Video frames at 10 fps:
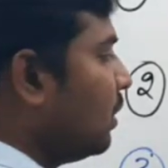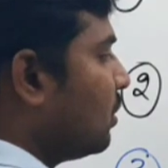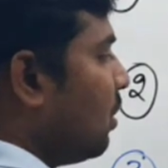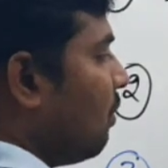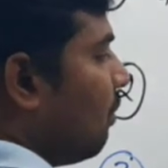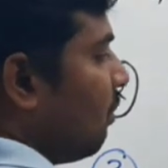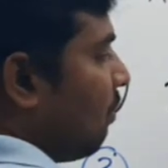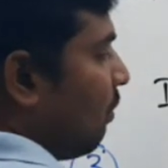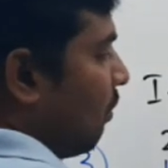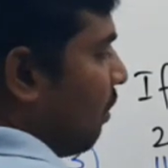
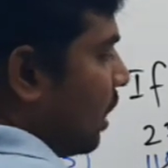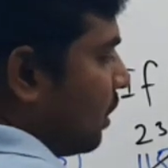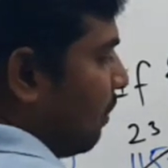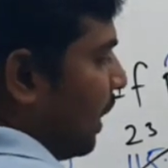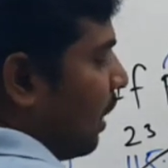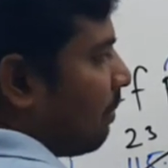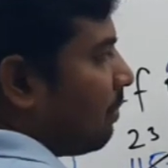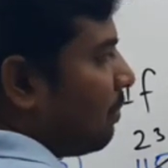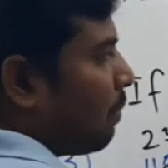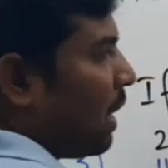So what the mean
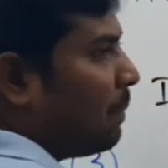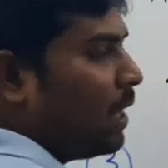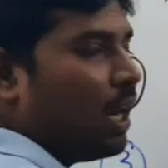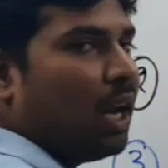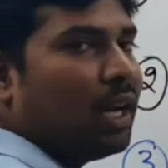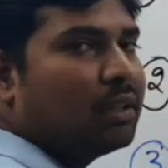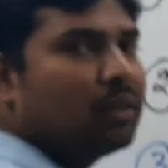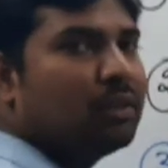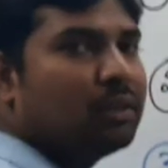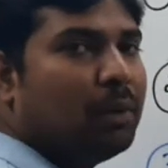of profit or loss?
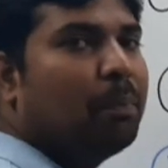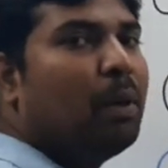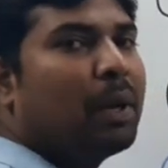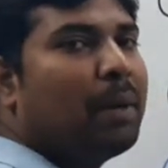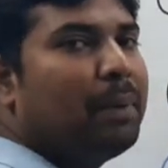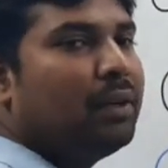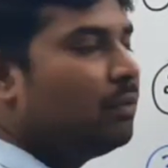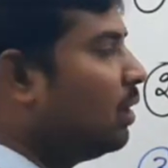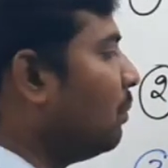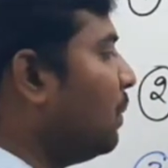Simple
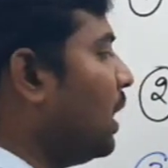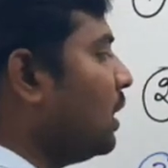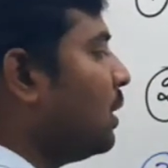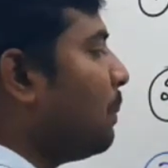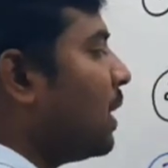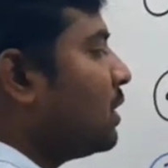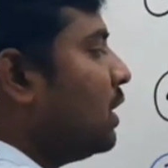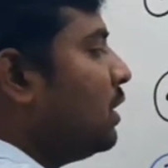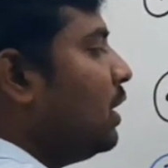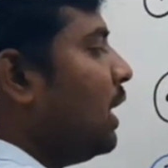profit, because he
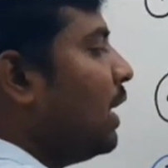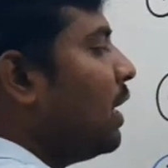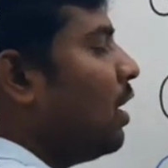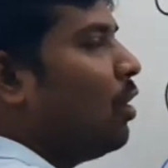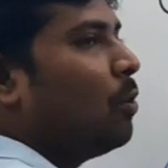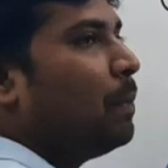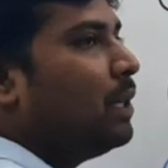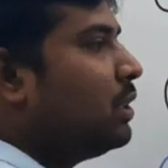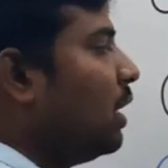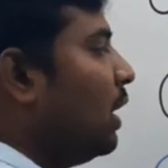purchased the 800
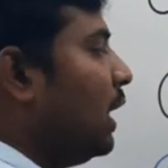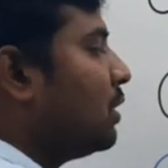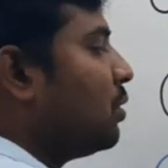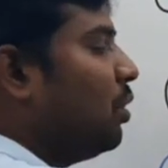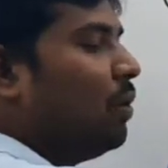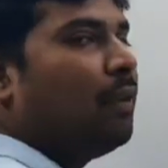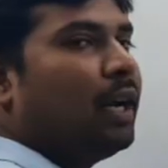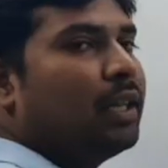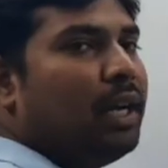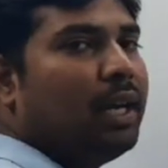rupees, he sold
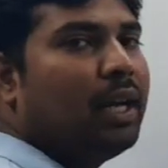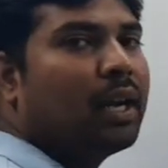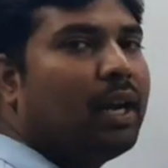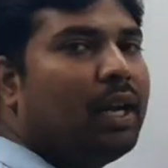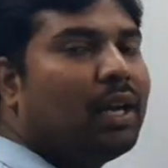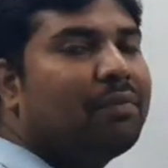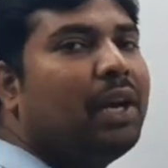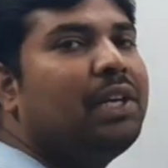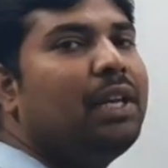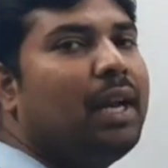at the rate of
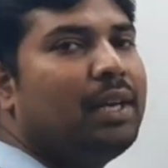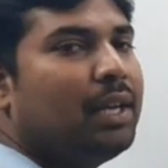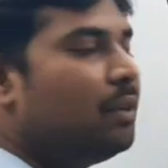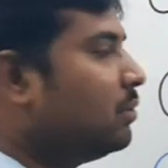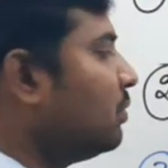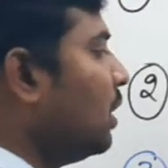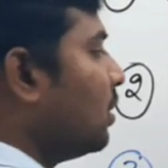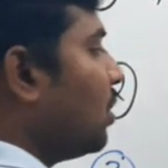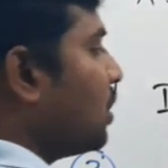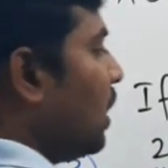1890.
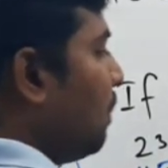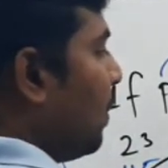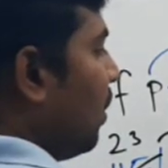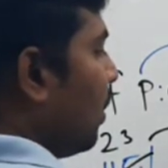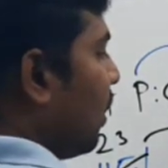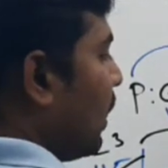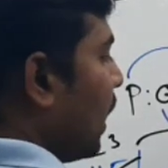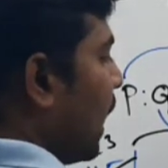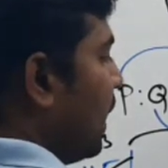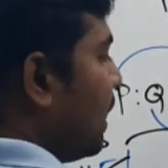So simple,
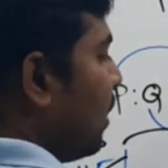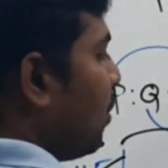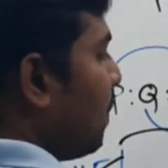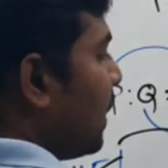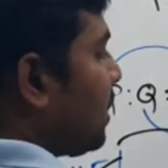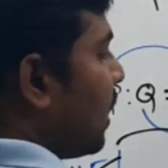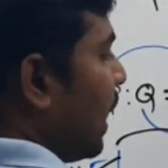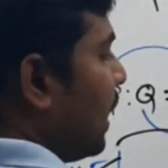90 rupees